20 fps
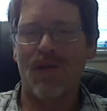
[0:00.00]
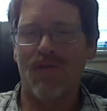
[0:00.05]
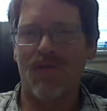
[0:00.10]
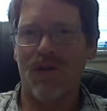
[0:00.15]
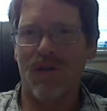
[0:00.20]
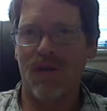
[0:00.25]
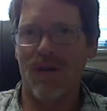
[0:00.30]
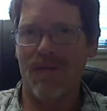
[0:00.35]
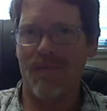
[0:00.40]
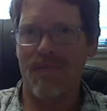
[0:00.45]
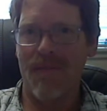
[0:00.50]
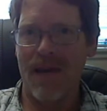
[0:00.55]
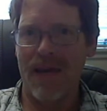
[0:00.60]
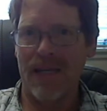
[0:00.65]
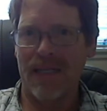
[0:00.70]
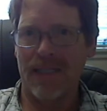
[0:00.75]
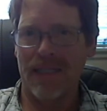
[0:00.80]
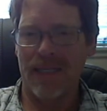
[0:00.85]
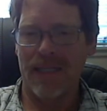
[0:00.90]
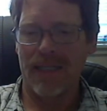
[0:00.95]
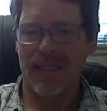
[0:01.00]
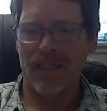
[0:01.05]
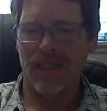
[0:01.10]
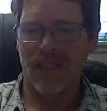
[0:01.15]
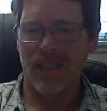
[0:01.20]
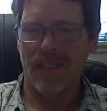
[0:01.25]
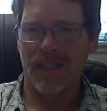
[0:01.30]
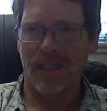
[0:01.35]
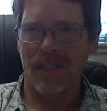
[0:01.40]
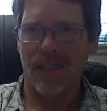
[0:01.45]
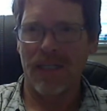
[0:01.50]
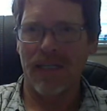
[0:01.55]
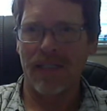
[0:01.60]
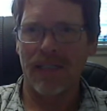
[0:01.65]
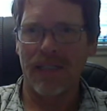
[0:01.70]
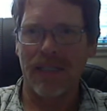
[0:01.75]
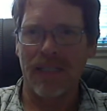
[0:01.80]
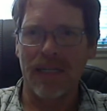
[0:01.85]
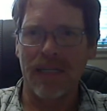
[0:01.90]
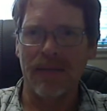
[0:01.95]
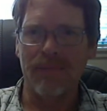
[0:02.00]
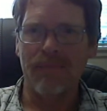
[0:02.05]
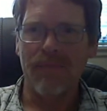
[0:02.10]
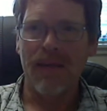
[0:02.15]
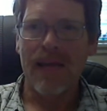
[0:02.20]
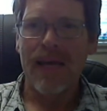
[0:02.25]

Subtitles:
very amazing that Jesus does in there.